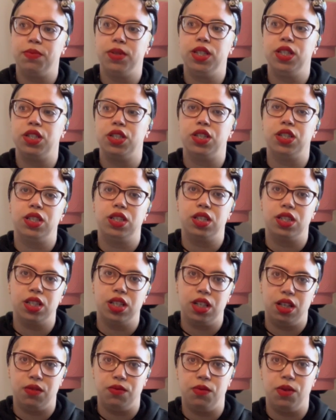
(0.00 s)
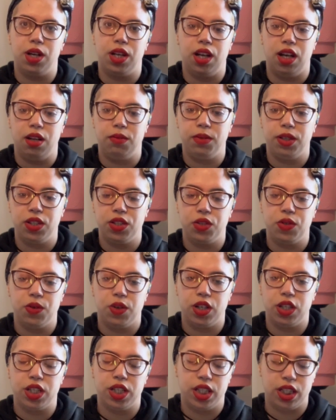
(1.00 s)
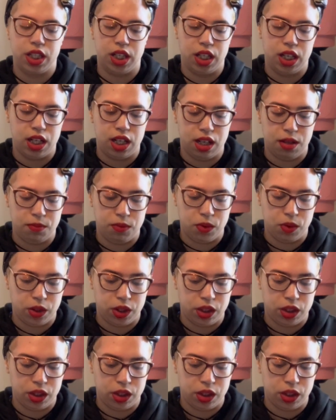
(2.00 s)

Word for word: but just an F Y I, because you are taking a lot more